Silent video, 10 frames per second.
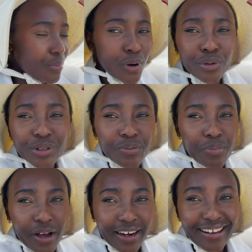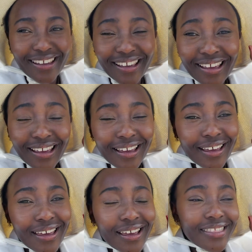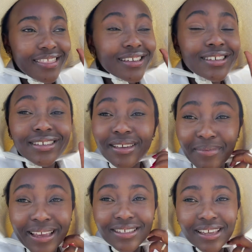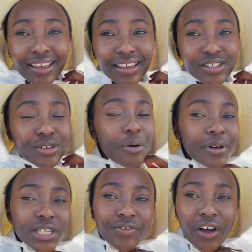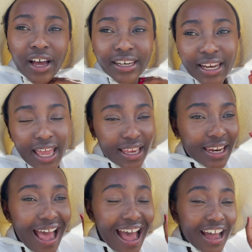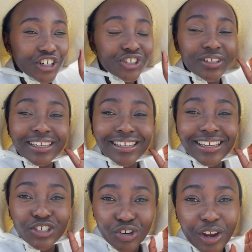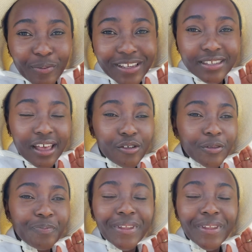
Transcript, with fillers: boat, but this is amazing. It's so much fun and I'm actually enjoying myself.